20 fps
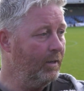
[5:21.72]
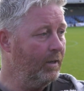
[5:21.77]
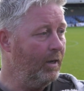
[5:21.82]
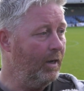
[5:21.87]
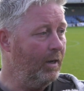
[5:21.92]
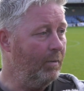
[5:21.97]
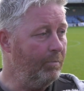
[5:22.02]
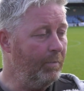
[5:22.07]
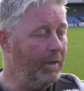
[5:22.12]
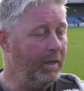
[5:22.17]

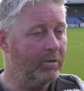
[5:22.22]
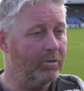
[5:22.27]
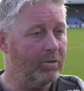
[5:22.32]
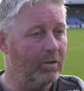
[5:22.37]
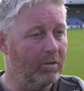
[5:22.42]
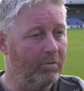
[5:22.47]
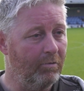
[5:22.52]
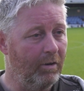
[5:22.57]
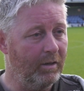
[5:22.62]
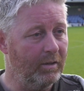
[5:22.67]
and make sure
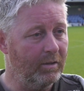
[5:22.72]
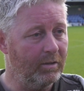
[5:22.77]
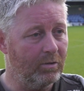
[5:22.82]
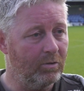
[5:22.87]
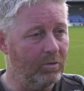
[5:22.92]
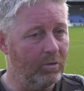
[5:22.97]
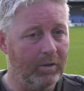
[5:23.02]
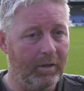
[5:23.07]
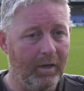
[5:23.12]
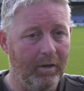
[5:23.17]
they're ready to
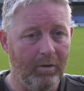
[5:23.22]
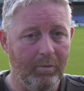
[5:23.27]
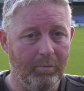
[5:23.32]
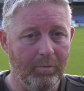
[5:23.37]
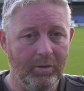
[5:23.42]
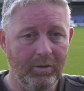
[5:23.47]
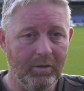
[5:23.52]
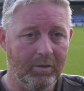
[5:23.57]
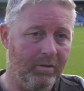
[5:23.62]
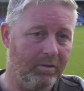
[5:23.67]
go again on
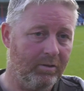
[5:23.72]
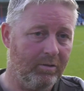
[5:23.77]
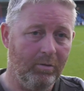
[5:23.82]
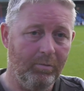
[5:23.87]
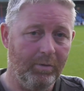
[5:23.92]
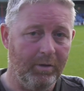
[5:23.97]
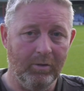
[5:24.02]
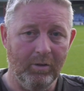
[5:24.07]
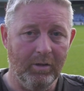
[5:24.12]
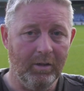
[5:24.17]
Monday, because it's going
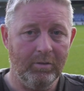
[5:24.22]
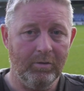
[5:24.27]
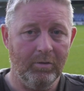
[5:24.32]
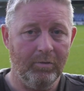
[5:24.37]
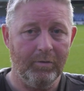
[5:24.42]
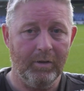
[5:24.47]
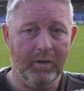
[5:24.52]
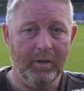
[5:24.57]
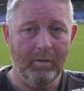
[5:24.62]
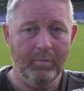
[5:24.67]
to be another
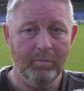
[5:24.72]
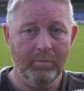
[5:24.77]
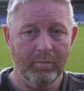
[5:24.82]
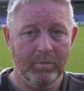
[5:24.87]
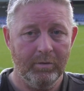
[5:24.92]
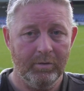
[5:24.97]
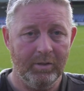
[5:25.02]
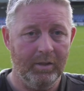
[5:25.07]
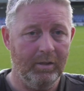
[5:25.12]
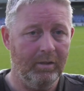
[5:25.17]
tough game.
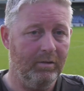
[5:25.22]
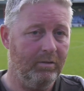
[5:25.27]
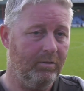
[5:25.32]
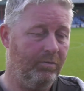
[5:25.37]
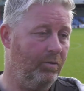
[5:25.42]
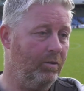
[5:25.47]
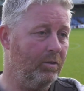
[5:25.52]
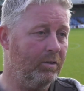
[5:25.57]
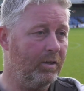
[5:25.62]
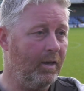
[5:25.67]
Shields
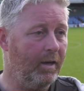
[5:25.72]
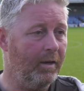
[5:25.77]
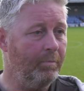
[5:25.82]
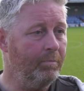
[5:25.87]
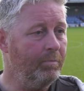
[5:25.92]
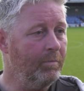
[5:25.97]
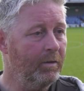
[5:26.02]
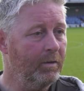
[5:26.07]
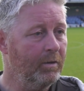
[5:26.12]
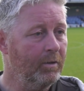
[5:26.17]
full time.
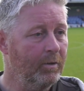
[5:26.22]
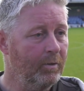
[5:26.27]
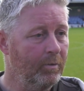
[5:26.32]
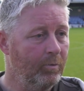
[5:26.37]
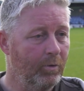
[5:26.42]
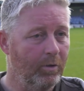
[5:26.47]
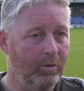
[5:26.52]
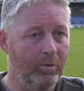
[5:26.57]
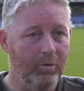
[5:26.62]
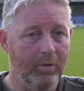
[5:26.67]

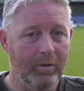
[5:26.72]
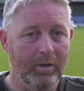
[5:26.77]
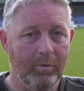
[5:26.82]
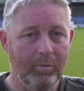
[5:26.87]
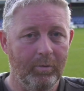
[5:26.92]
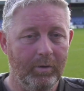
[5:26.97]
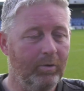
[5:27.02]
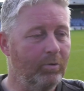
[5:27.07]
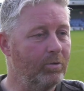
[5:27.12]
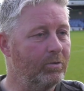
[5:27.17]
We know that.
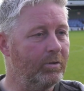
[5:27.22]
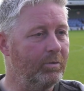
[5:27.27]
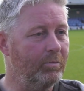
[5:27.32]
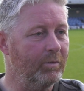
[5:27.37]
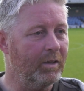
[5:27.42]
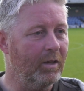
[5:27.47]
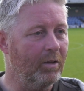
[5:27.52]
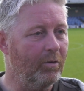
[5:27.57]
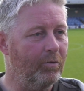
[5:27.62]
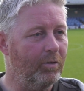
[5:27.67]
We always seem to
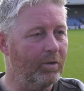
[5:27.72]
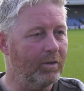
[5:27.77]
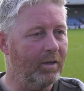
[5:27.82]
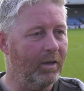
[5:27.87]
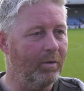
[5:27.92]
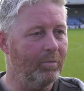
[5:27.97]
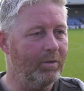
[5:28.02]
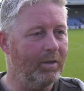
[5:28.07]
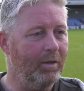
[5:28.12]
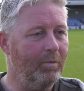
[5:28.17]
get the full
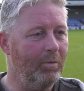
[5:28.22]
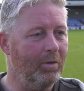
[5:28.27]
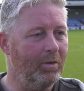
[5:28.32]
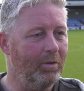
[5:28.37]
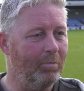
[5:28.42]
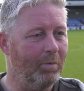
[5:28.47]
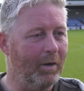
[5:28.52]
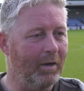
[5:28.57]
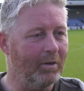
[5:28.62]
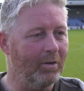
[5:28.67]
time team on
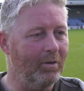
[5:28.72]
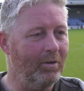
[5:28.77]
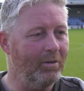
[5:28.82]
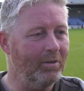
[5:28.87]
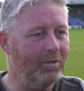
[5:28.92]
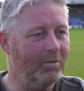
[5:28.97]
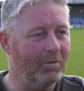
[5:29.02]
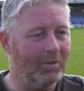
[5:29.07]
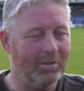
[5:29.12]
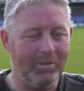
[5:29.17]
the bank
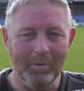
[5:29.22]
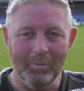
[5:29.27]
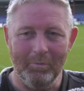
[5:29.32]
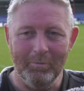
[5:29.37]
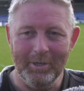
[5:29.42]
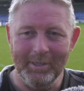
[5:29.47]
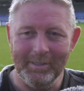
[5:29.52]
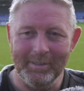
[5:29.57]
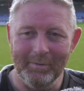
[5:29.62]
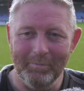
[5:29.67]
holidays for some
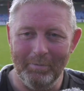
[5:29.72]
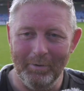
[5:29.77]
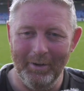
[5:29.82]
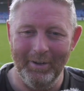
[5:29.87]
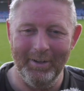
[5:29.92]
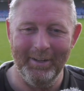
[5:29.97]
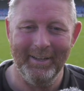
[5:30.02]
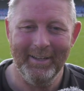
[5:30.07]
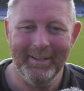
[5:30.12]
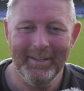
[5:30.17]
reason, but
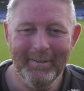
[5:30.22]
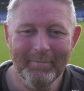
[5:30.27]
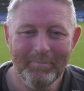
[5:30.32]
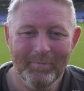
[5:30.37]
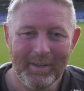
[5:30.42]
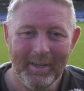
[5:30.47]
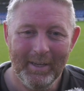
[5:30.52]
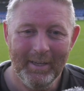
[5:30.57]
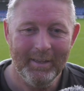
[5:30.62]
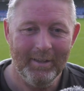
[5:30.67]

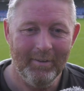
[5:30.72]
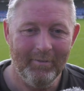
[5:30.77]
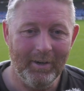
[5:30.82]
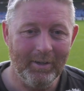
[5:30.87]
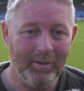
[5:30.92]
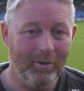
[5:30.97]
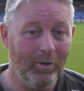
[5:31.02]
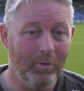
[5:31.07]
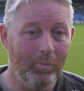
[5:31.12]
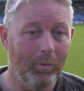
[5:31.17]
they've had
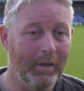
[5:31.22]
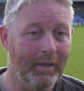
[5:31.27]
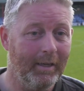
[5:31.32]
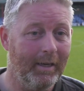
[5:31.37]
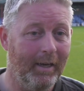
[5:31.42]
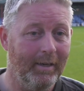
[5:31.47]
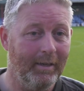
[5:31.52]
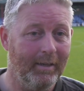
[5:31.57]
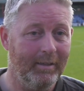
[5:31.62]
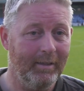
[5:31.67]
a good win
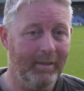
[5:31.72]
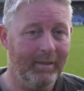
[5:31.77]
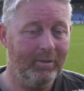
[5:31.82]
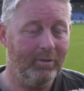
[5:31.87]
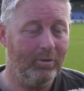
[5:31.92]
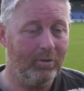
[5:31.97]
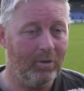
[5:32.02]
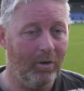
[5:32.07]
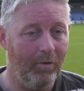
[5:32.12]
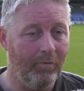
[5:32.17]
again today,
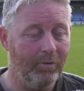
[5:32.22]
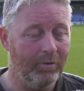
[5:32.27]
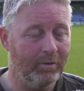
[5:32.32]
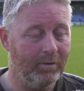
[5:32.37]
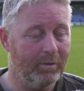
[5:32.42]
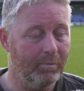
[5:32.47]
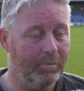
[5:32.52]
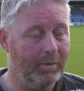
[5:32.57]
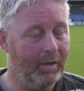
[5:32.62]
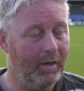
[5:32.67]
so
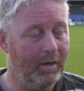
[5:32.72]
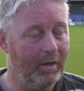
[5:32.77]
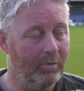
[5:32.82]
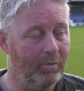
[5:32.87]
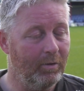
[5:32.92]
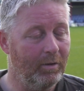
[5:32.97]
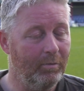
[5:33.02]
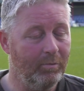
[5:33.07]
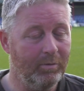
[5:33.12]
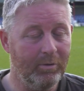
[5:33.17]
confidence will be high
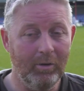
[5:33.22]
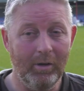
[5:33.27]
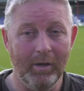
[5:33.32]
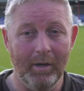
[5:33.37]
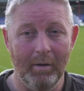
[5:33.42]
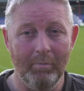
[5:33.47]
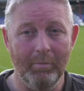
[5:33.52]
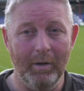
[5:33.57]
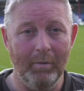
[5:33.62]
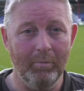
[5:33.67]
with them. So
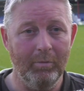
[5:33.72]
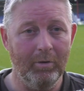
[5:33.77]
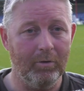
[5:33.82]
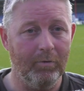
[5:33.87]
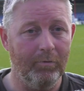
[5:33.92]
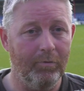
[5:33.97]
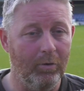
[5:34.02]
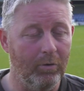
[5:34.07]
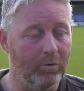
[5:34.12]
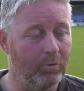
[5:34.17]
I'm
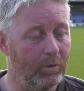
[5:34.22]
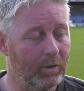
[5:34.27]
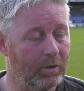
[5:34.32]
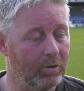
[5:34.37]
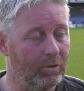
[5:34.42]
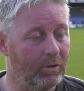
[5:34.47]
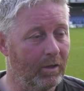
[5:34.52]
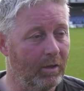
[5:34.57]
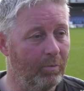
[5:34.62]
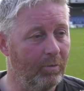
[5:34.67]
looking forward to a
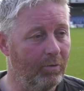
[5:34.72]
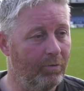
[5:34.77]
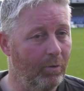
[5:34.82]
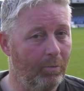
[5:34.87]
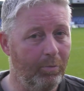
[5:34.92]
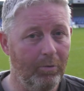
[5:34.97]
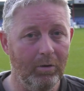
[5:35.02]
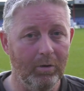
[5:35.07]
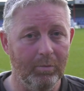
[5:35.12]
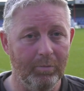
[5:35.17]
good game of
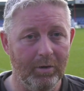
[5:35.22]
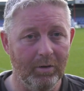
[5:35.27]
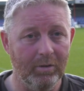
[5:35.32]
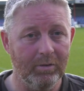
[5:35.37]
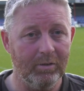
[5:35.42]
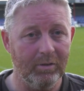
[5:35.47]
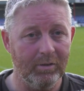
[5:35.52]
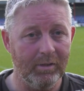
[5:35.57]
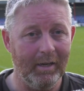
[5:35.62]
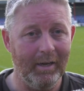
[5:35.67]
football, to be honest,
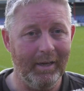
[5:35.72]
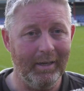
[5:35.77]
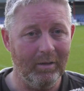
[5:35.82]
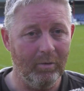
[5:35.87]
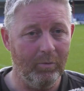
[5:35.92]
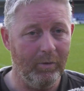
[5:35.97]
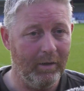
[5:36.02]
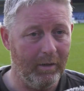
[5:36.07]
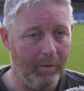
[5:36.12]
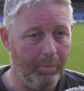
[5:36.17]
because I like the
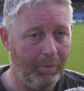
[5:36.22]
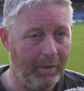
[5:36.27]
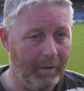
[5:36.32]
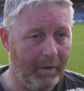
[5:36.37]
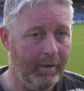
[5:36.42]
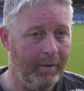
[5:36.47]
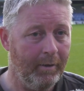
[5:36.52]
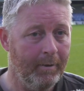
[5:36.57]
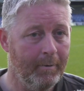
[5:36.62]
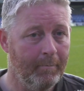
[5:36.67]
way they
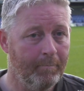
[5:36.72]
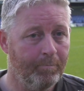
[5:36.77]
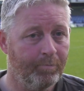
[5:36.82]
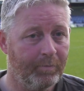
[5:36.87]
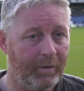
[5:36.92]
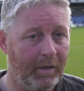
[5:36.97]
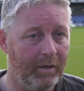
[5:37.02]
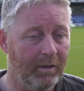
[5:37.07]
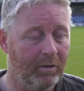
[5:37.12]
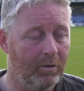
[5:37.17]
play,
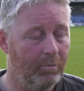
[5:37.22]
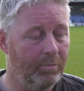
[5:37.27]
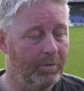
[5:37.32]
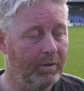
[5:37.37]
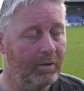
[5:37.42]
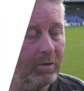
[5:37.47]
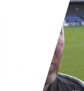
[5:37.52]
and it could be a